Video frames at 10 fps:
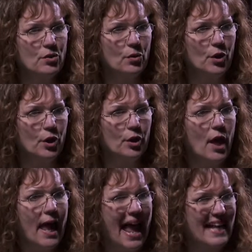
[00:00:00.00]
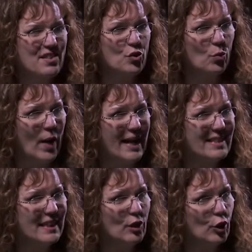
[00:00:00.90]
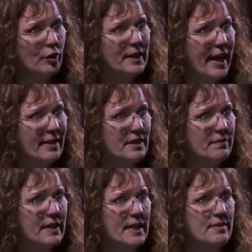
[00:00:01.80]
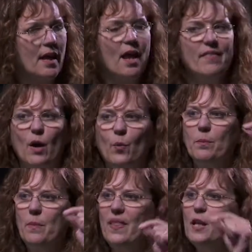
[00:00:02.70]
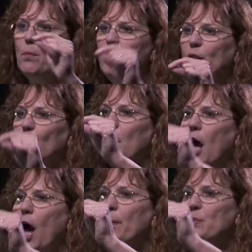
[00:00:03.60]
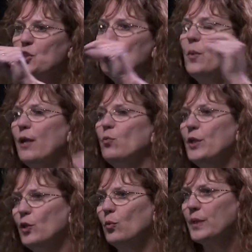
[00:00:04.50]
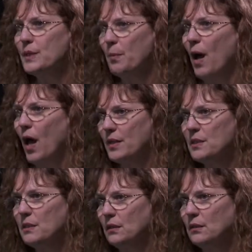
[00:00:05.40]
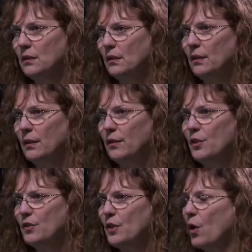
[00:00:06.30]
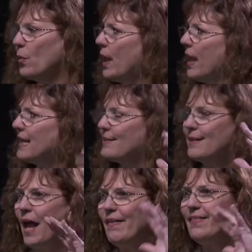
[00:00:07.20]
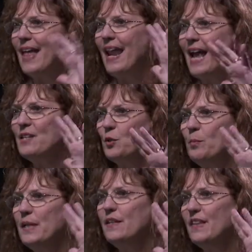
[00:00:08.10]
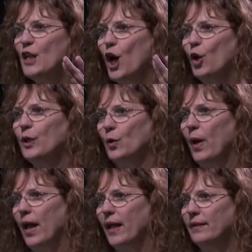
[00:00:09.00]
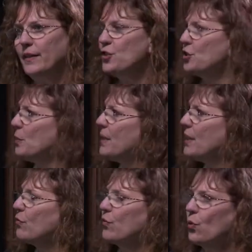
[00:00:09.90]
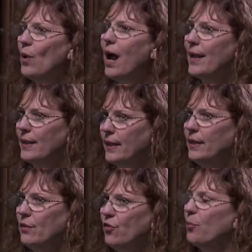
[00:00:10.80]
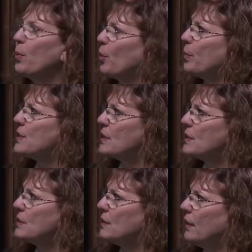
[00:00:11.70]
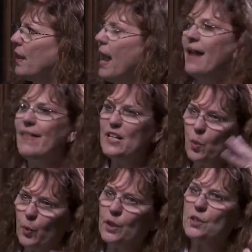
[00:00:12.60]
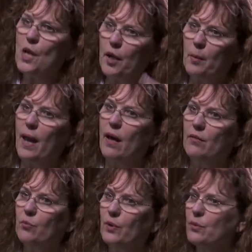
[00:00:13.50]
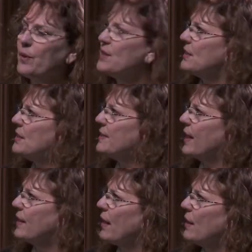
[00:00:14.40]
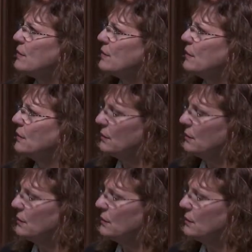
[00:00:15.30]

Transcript: to learn as directed learning activities that would then build up to a reader response. So it's not that has to be the only way. There should be a variety for purposes. And that's what we're going to talk about with the rest of these handouts.